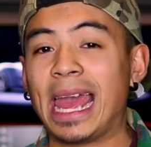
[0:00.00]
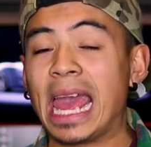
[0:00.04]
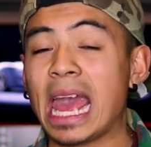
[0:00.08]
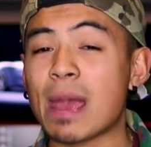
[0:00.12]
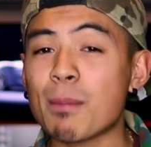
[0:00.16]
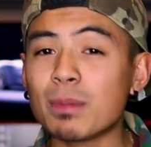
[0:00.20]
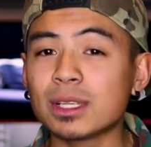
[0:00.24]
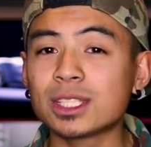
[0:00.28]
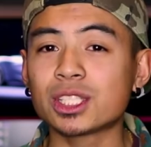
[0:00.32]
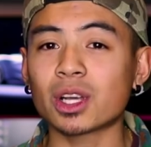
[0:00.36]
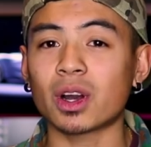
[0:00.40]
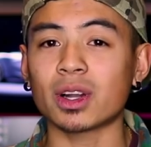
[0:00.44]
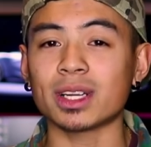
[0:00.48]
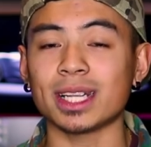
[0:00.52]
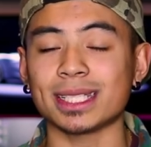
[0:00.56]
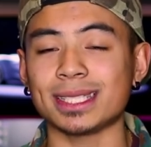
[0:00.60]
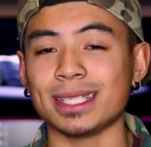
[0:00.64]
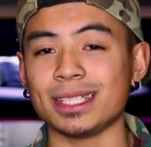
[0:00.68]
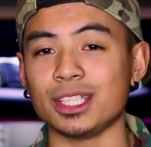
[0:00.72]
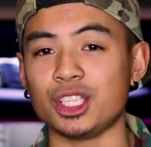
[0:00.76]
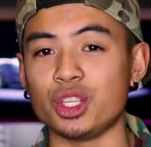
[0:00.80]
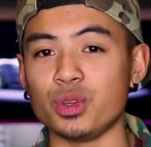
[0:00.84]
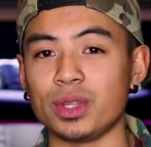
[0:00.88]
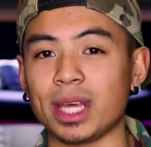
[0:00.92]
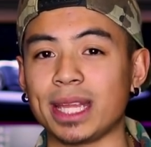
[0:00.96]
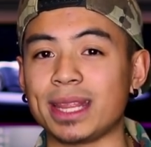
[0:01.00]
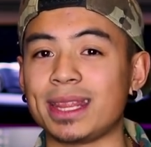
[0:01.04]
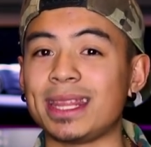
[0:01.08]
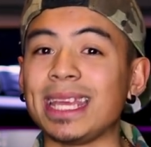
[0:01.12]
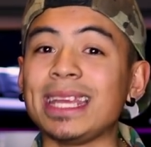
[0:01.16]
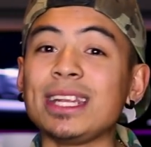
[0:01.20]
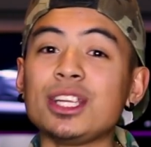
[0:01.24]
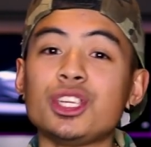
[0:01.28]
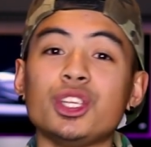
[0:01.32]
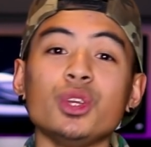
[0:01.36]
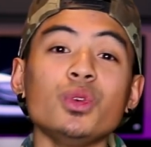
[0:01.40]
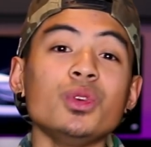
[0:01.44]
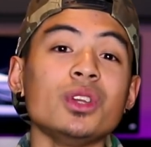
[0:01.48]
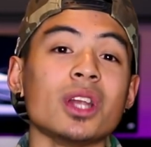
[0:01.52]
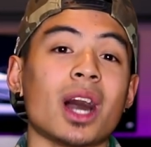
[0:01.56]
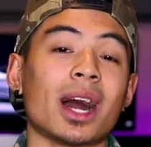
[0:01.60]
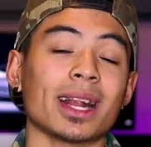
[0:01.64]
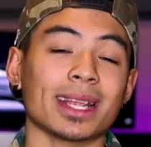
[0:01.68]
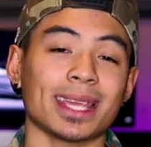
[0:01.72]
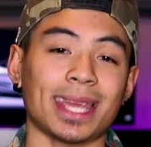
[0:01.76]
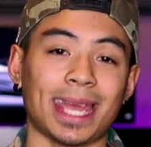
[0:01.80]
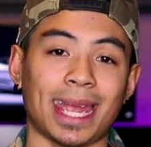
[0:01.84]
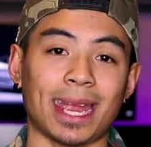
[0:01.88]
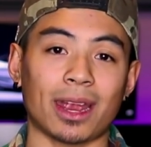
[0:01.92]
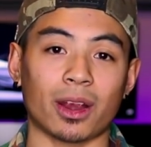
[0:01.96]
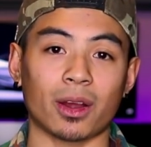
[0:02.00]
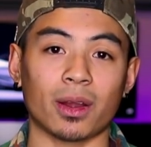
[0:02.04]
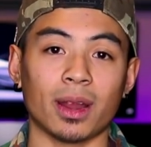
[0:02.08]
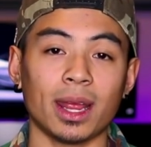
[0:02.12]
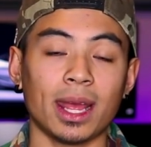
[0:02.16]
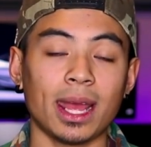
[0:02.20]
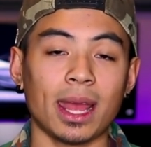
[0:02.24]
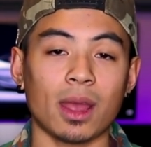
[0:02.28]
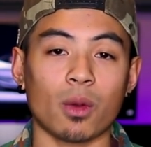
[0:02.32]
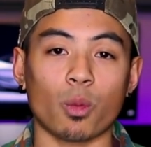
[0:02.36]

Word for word: Amazon doesn't do that. They do not care.